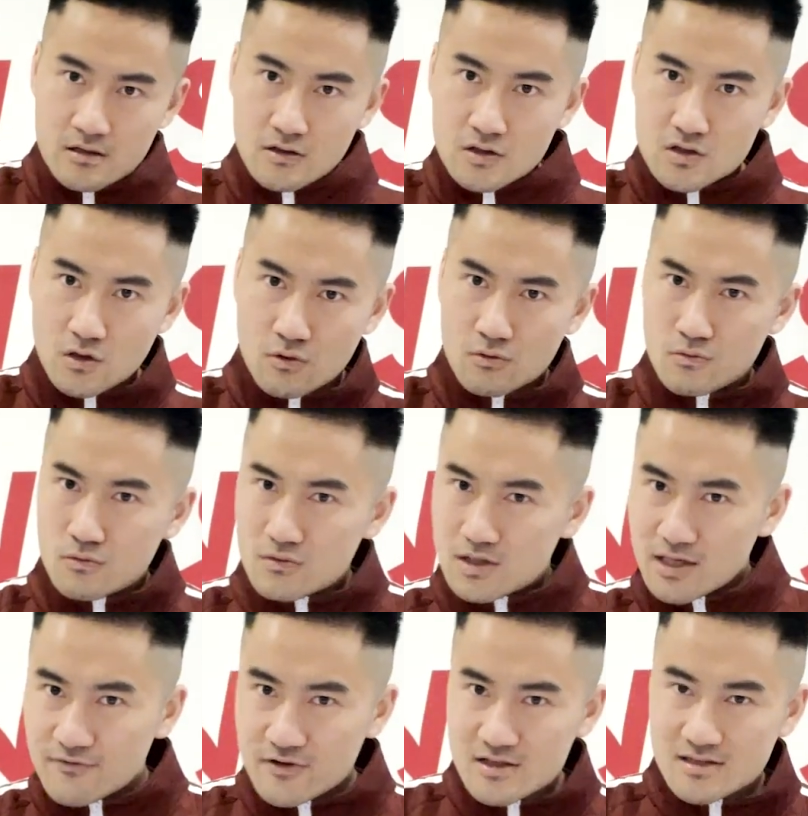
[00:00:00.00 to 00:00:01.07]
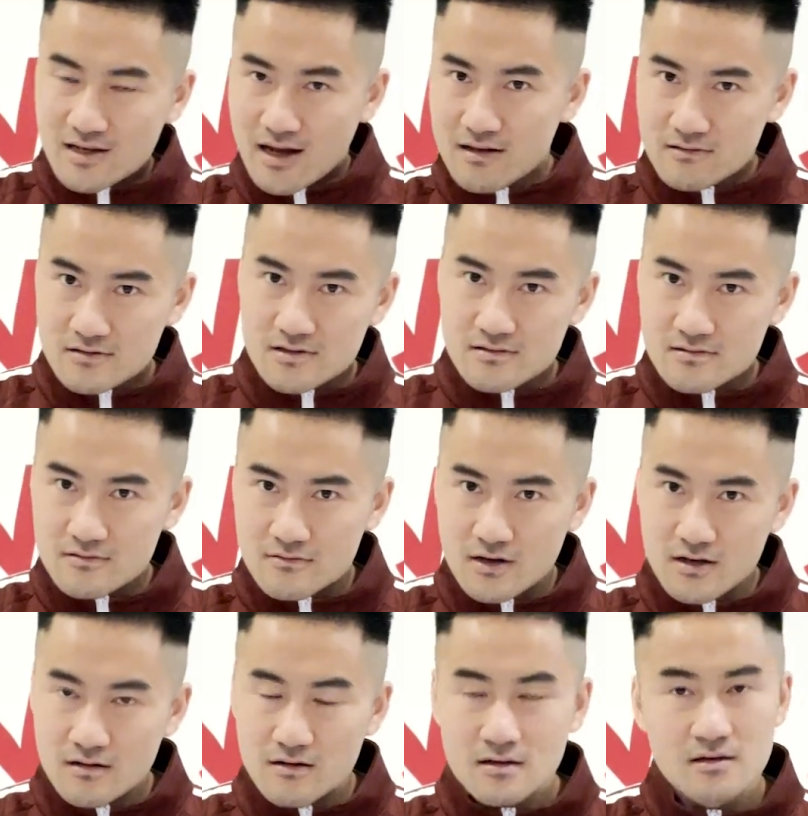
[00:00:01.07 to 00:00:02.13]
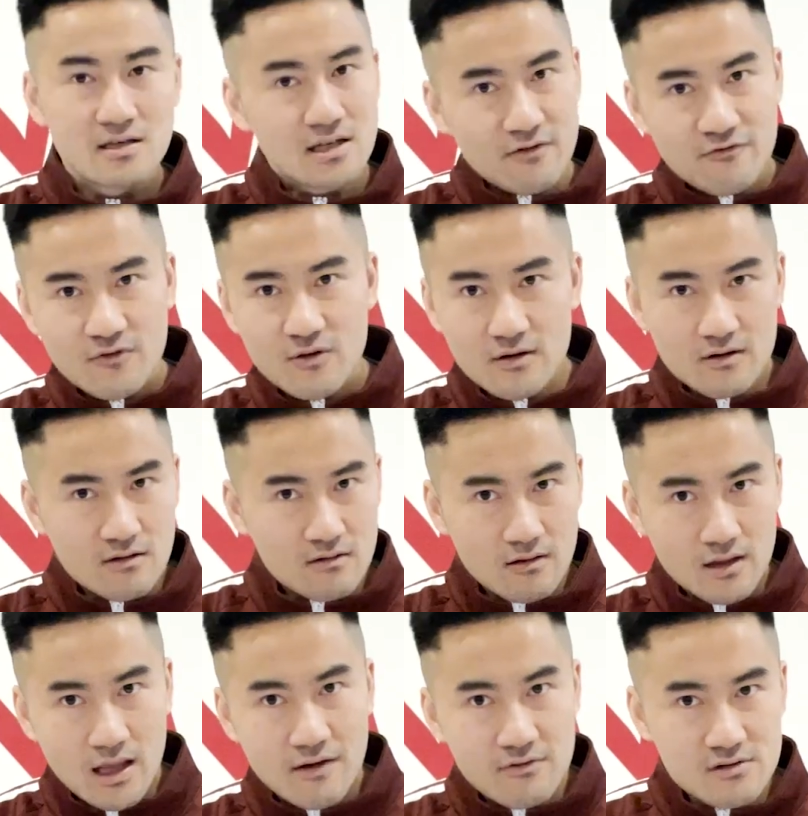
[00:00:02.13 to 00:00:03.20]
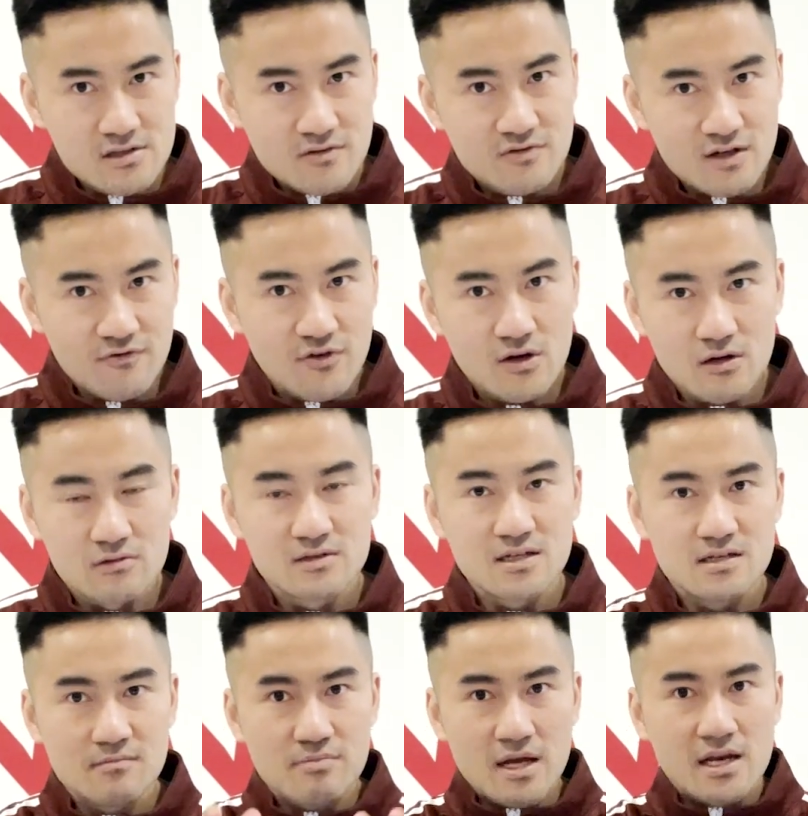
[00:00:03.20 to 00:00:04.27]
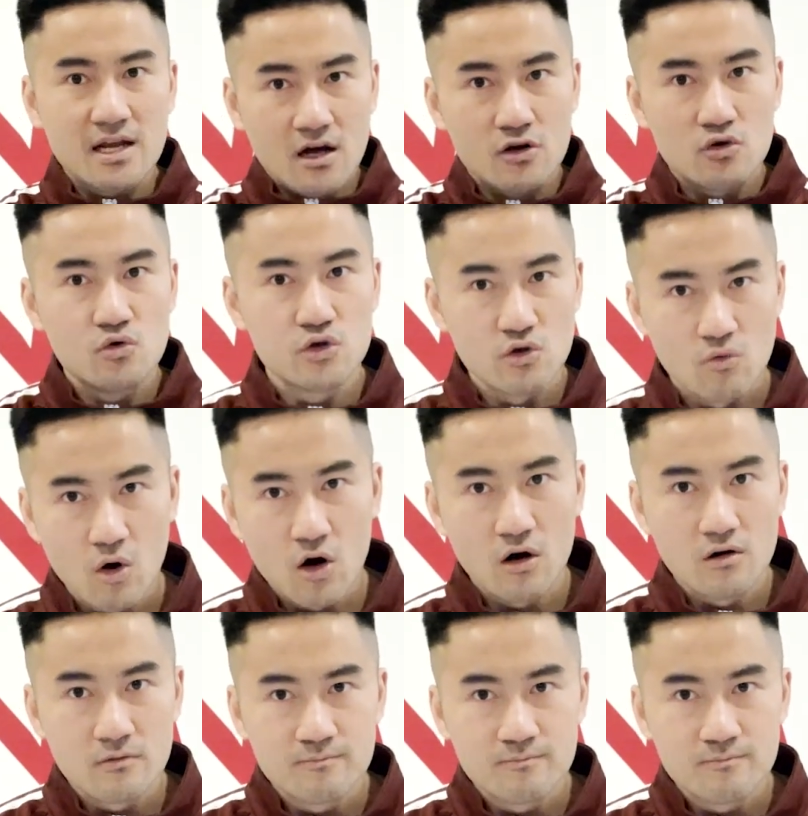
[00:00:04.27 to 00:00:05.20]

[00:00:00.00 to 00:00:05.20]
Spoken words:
So different styles, right? Different levels of difficulty depending on who you are.